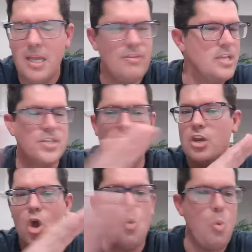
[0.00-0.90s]
they said,
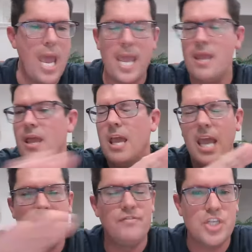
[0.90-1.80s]
no way.
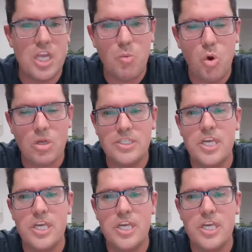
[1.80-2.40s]
If she works